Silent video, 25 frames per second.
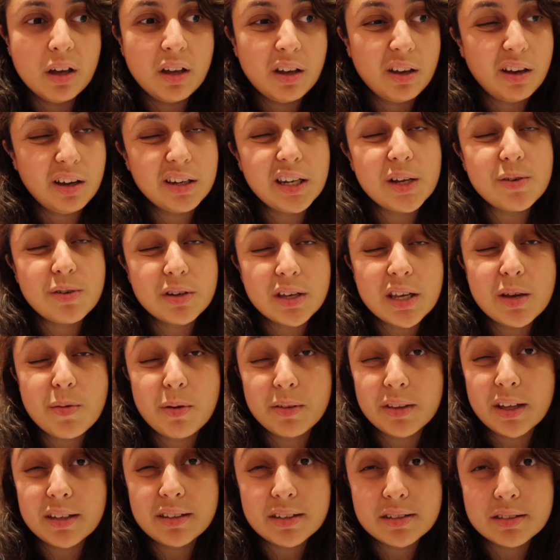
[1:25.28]
And they were
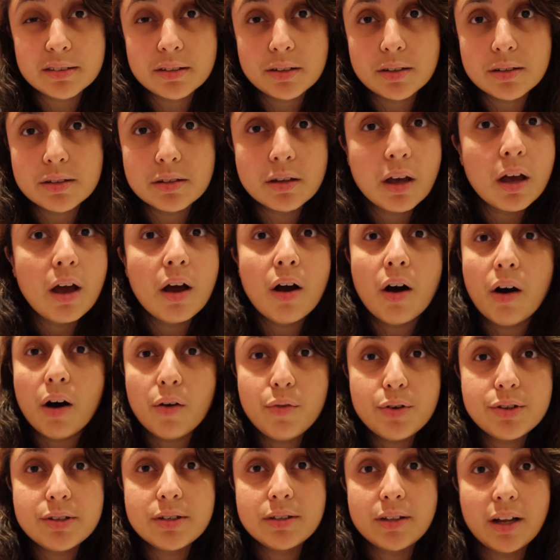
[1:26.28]
keeping their distance.
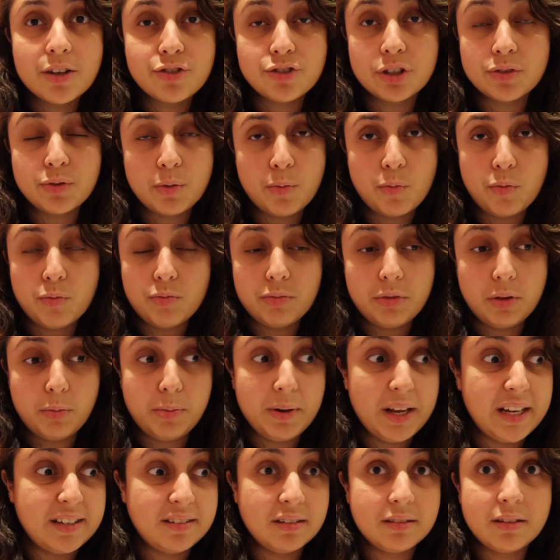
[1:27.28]
Obviously that's just from the
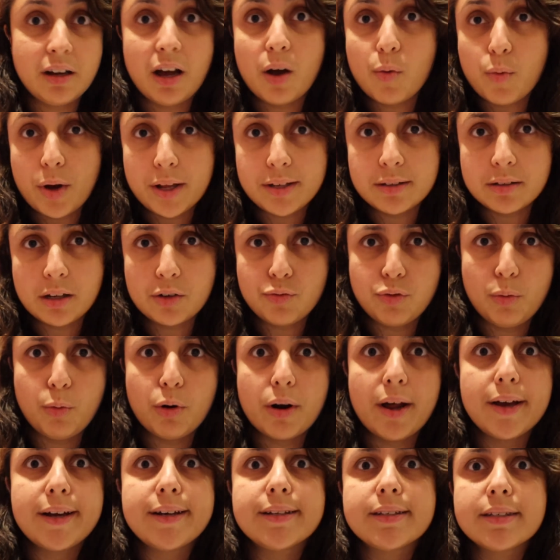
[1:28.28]
places that I went and from
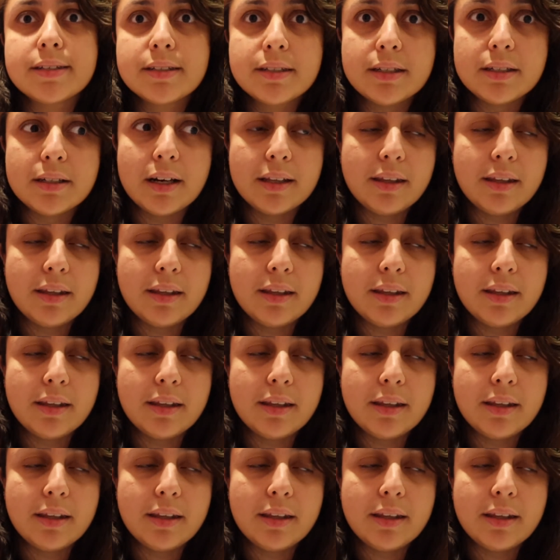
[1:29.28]
what I could see.